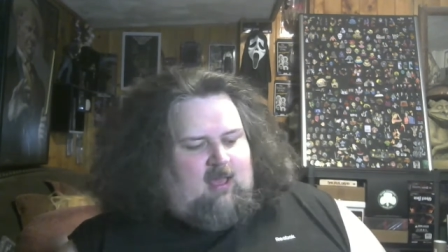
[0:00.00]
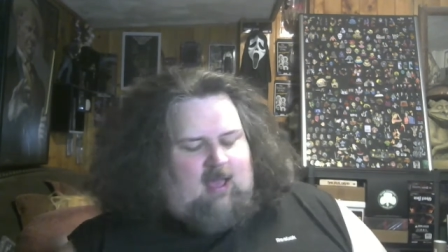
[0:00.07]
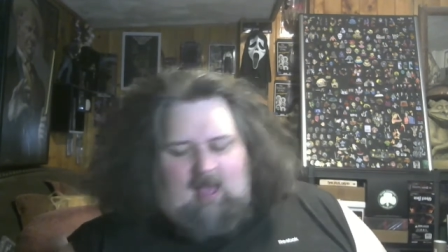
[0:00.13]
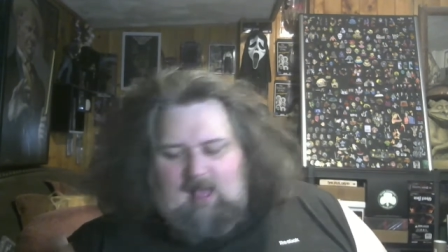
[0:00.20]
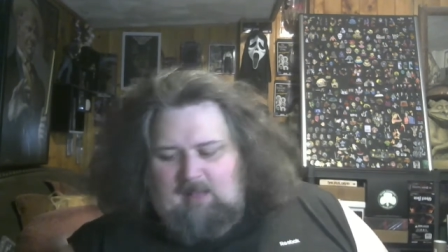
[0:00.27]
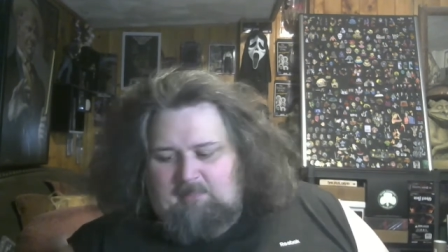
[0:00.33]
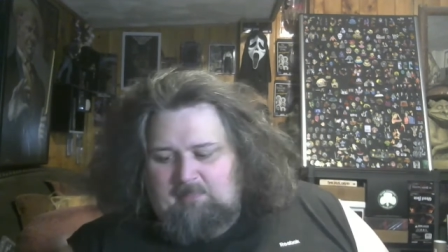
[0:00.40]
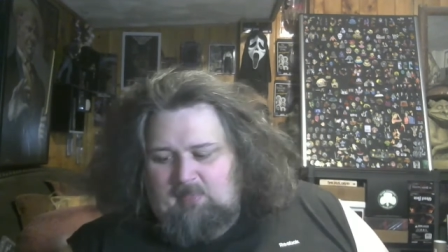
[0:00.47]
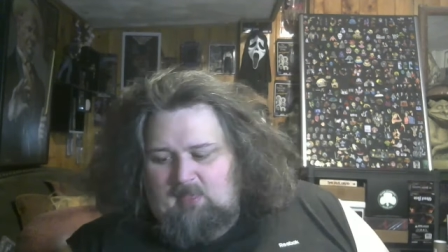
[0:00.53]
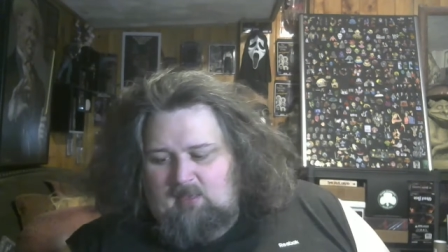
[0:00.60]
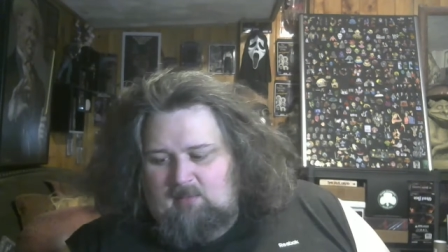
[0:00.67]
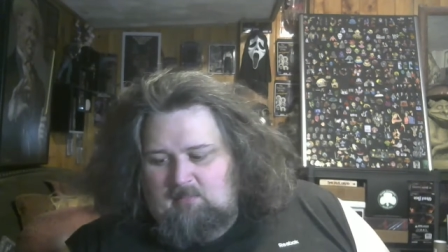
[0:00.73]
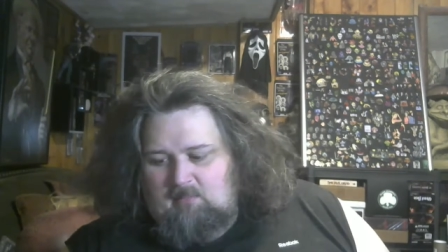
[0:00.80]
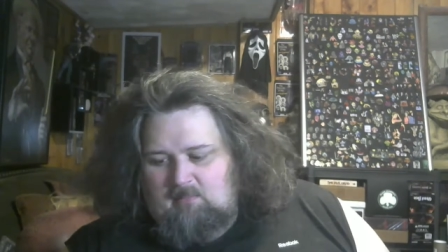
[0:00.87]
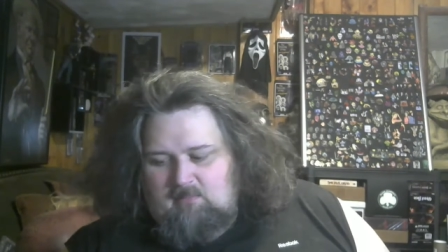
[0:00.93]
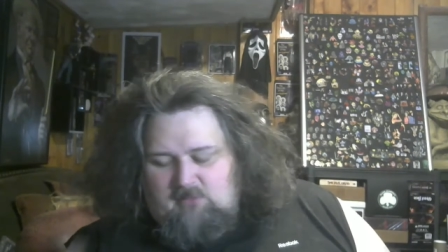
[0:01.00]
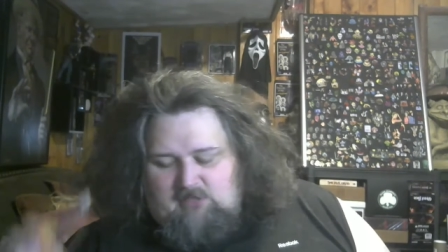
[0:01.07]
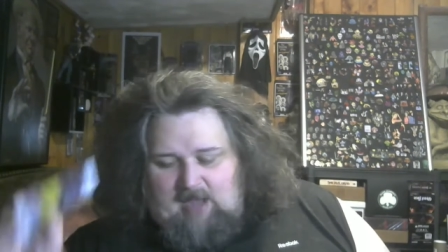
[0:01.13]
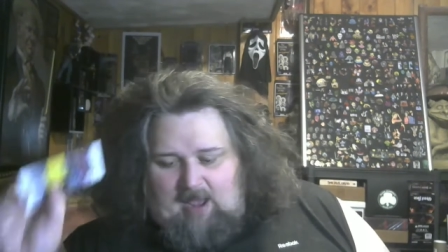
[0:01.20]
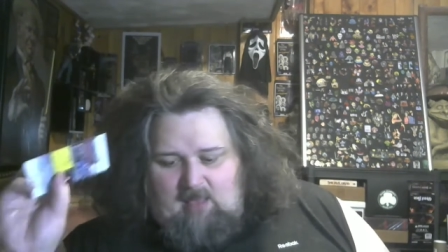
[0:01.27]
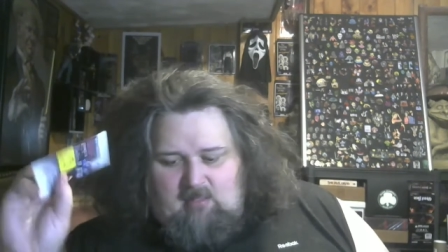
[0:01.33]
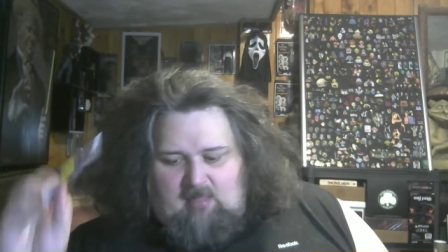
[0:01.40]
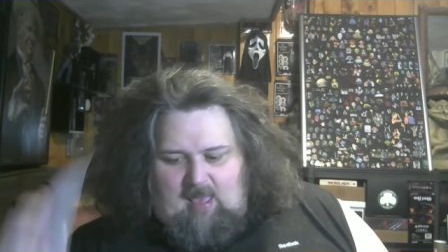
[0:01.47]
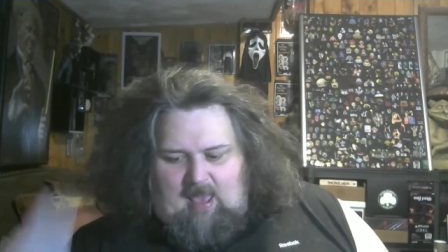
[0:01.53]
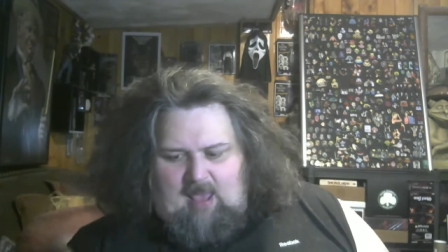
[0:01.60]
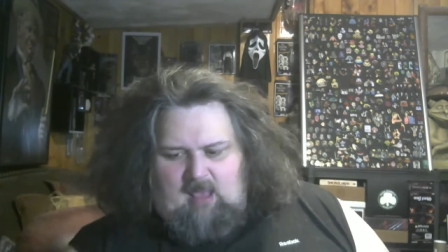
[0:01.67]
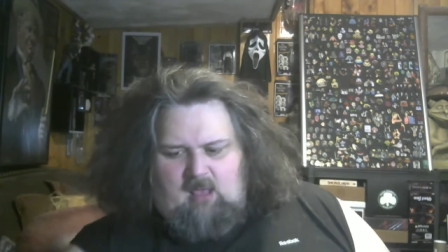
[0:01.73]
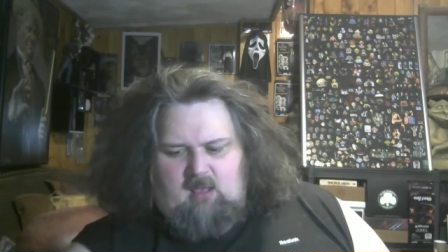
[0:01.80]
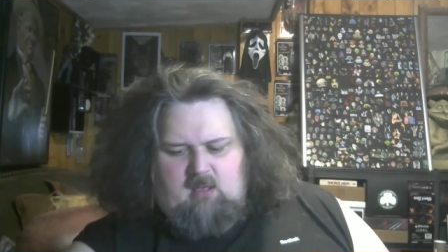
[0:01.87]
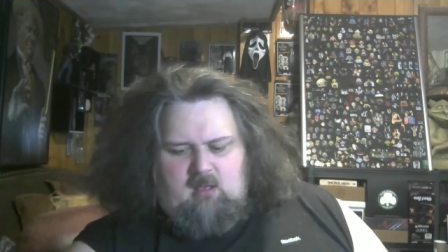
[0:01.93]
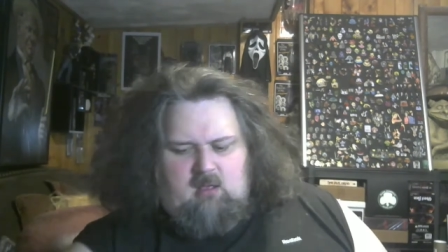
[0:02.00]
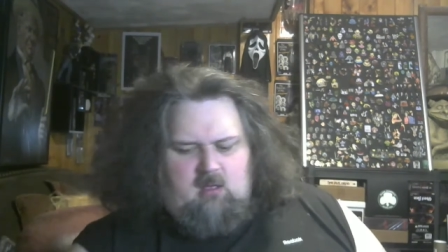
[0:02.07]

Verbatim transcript: Um, JSA,